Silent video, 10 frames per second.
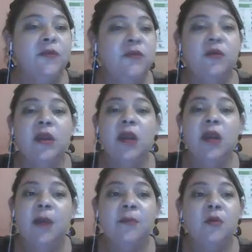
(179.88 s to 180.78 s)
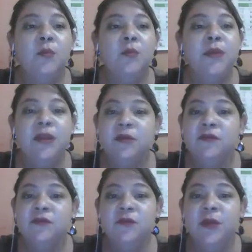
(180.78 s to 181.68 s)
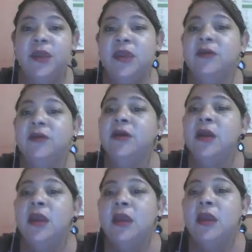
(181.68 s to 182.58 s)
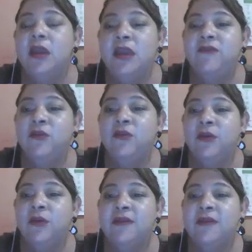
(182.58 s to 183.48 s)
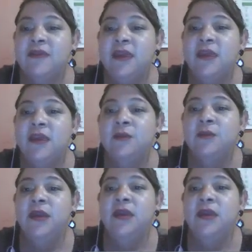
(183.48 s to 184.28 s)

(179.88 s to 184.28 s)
you can upload videos right here. If you can see right